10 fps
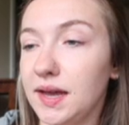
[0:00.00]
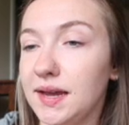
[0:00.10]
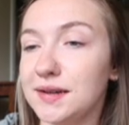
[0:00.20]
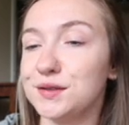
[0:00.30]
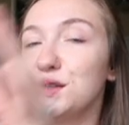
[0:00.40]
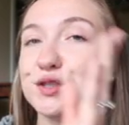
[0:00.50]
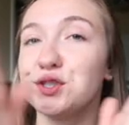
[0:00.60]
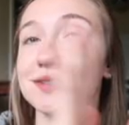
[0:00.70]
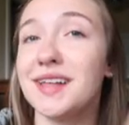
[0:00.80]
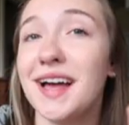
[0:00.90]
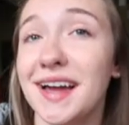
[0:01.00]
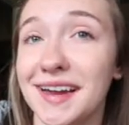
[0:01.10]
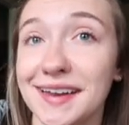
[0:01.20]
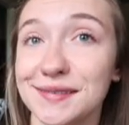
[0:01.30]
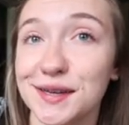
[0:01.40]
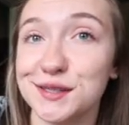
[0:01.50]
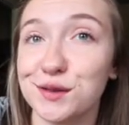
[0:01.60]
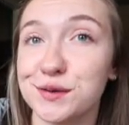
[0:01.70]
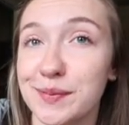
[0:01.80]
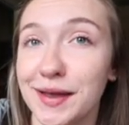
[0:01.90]
And July is
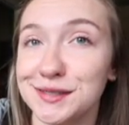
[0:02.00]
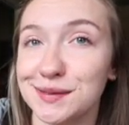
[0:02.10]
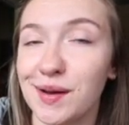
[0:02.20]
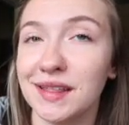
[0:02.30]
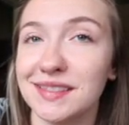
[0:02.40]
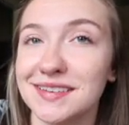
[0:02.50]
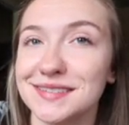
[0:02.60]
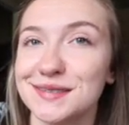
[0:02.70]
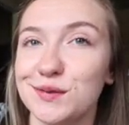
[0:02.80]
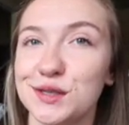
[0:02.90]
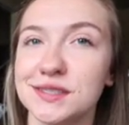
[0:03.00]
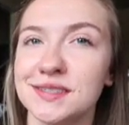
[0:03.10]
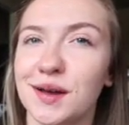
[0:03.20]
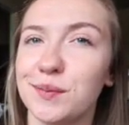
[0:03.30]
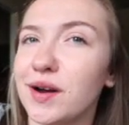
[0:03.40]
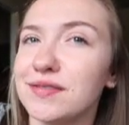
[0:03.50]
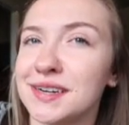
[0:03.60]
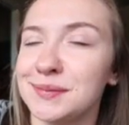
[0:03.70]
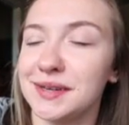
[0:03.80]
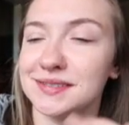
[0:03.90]
a three paycheck month, which is
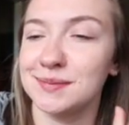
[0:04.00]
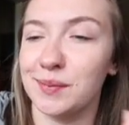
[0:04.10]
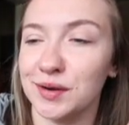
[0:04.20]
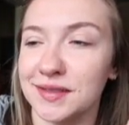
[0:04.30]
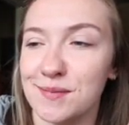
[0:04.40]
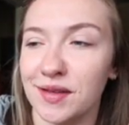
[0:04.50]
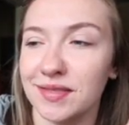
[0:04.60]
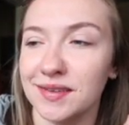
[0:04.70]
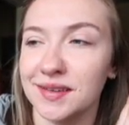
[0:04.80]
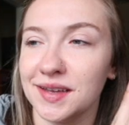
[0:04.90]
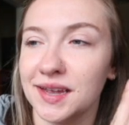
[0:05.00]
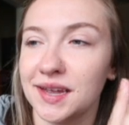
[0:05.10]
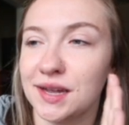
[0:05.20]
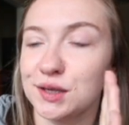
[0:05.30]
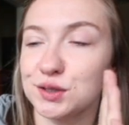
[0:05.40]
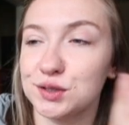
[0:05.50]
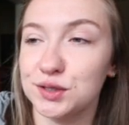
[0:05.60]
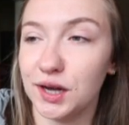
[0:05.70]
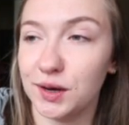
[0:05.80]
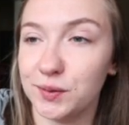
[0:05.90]
perfect because it's my birthday month.
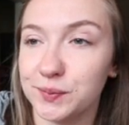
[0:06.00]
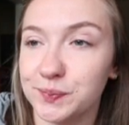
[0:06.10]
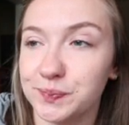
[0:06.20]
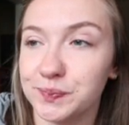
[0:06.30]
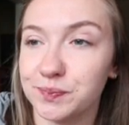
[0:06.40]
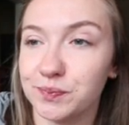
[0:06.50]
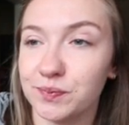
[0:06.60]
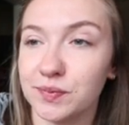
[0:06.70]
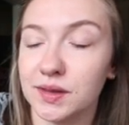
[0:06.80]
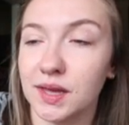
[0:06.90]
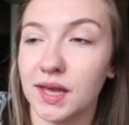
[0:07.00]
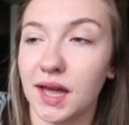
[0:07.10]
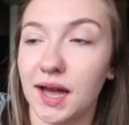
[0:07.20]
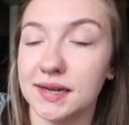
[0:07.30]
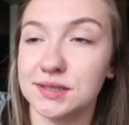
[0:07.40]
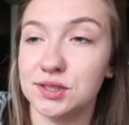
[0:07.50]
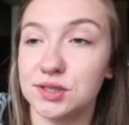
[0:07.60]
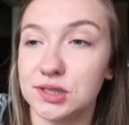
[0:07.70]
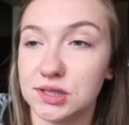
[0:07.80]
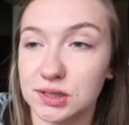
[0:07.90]
So I
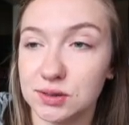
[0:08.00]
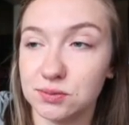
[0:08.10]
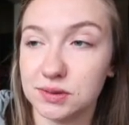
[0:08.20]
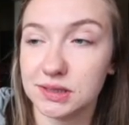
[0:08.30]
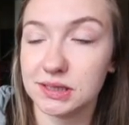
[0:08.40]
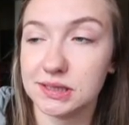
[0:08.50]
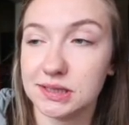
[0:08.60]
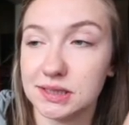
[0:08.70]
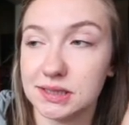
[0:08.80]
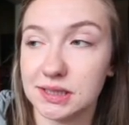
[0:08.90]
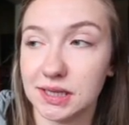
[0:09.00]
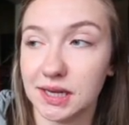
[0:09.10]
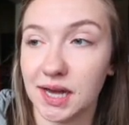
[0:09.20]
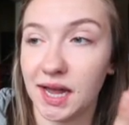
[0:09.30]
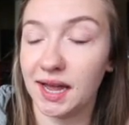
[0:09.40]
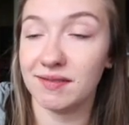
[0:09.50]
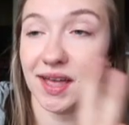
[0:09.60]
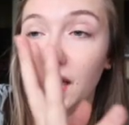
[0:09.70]
don't think I have